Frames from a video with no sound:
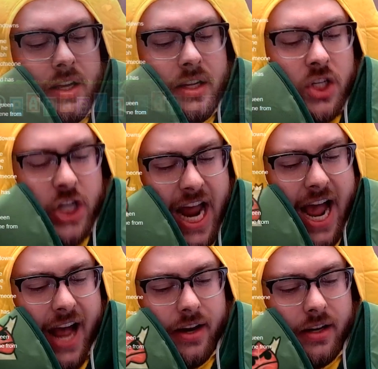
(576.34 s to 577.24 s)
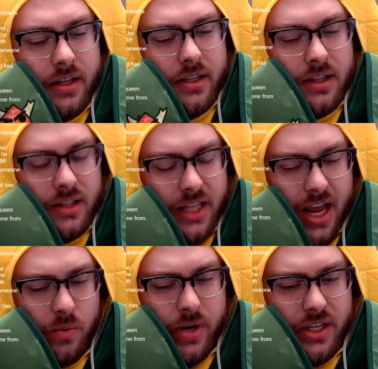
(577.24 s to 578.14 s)
Chat,
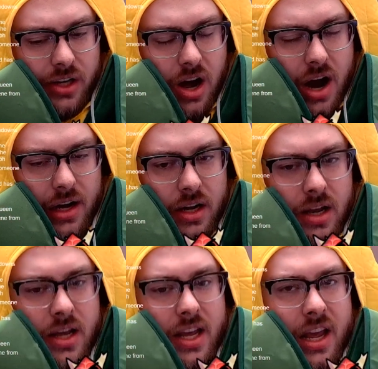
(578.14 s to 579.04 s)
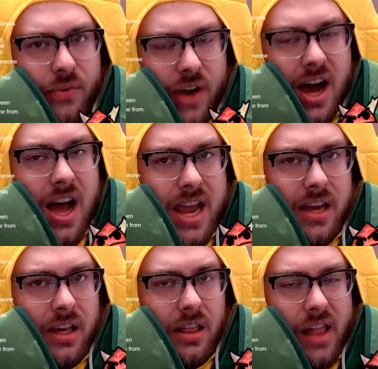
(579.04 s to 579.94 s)
can we talk? If
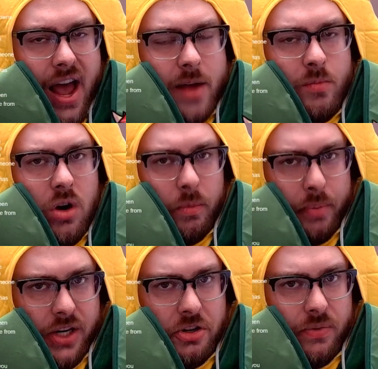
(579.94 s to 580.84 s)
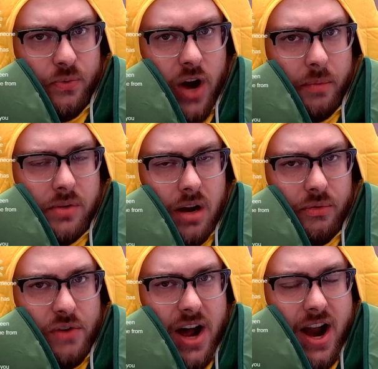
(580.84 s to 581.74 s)
I light more picture frames on
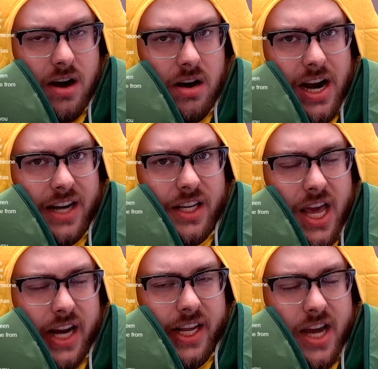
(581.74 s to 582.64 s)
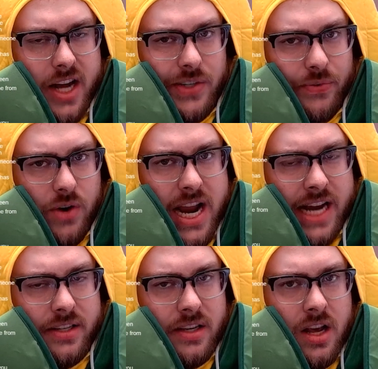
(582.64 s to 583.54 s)
fire and get a
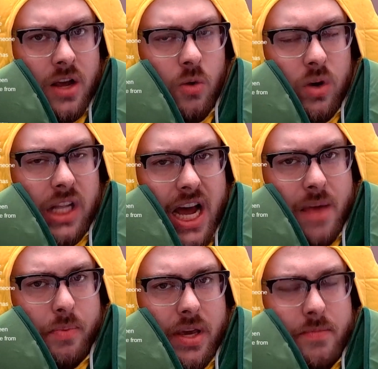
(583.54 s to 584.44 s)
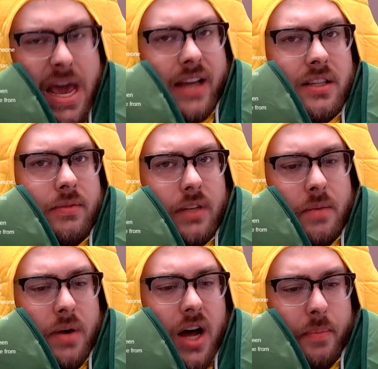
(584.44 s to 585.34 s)
catchphrase, will I be massively
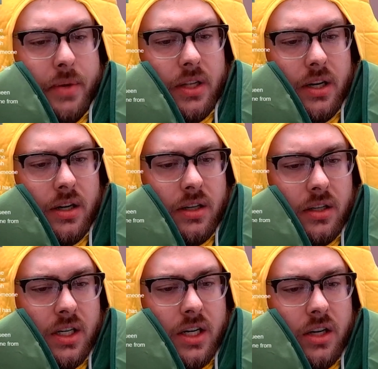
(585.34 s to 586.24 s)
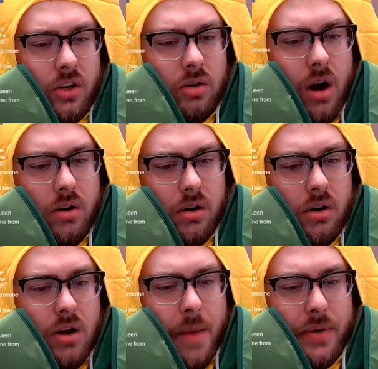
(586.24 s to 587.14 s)
popular? Kroger
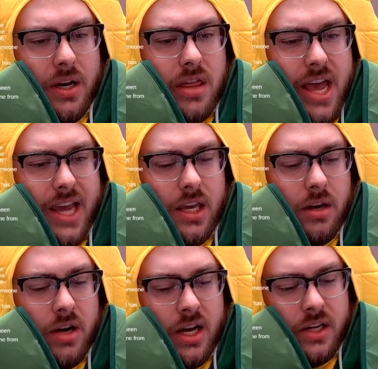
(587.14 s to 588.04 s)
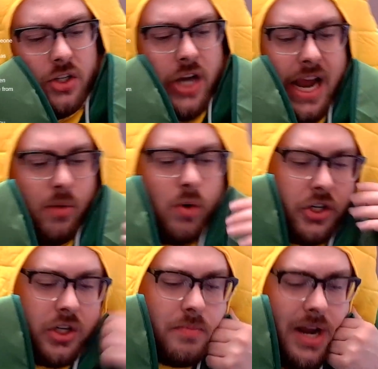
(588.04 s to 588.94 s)
Cryptid, thank you. Chat, what
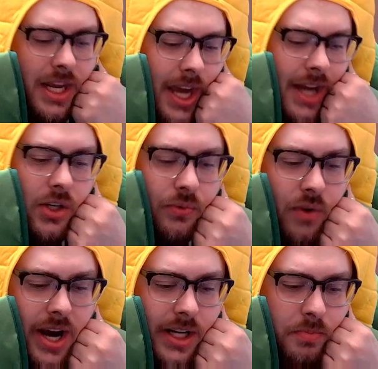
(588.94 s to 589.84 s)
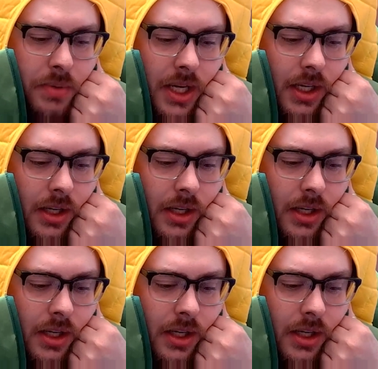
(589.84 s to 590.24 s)
should my catchphrase be? Hey,